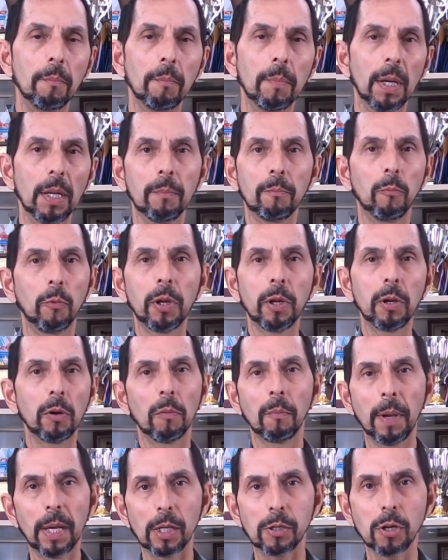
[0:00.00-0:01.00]
But we
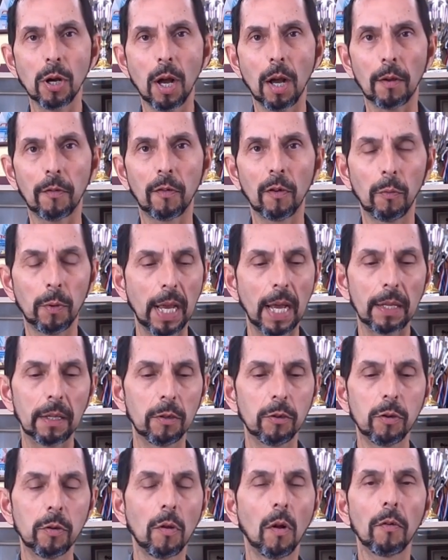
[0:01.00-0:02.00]
don't make shocks, so we had
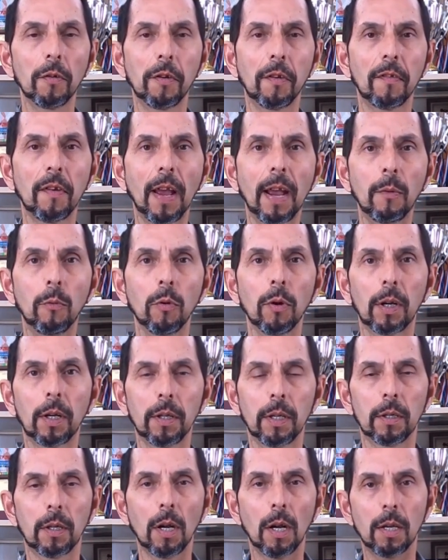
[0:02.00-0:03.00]
to do all the design work
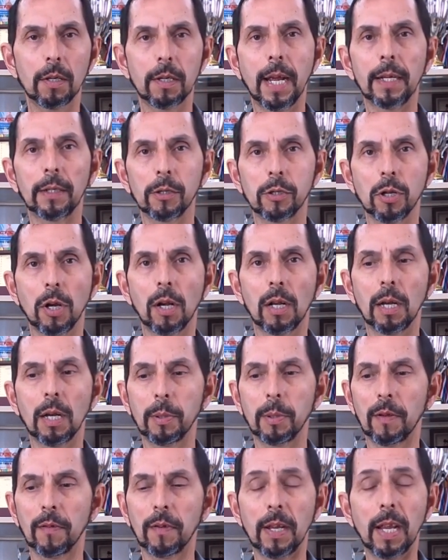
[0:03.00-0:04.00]
and then contact the shock
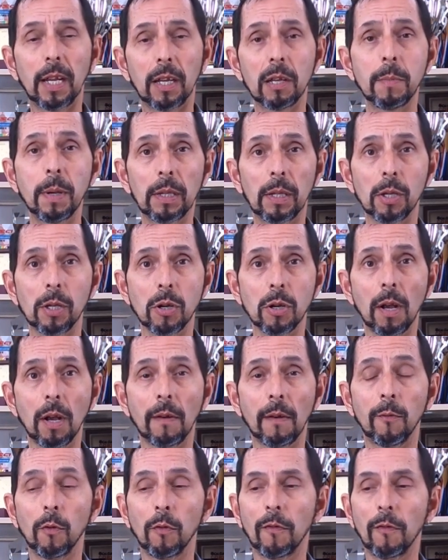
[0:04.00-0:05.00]
company and say, hey, can you make these
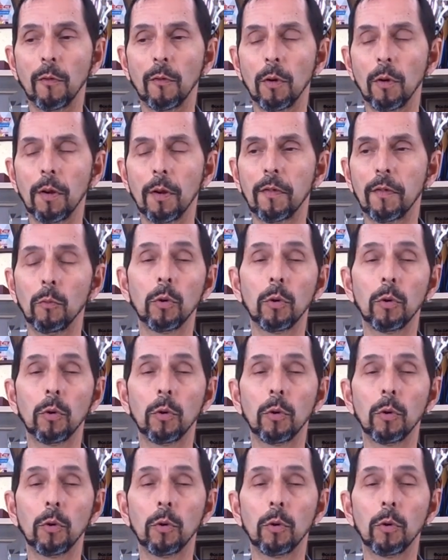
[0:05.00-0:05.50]
shocks for us?